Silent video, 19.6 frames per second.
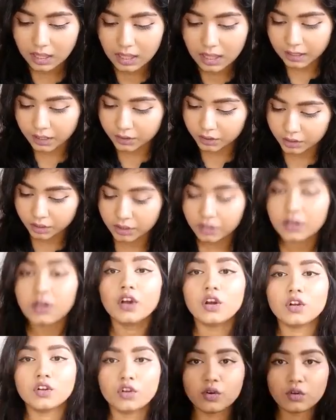Another
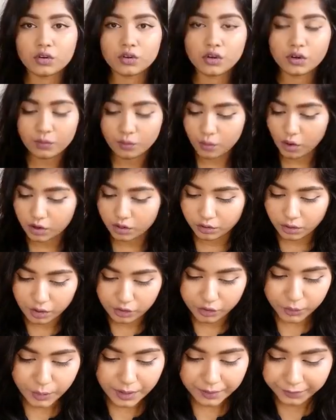coconut water
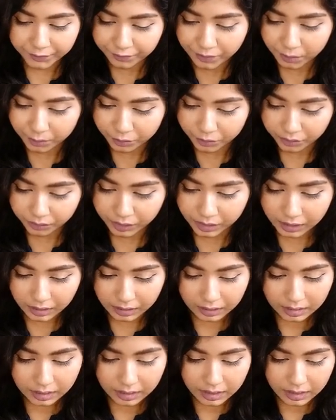on 12th February.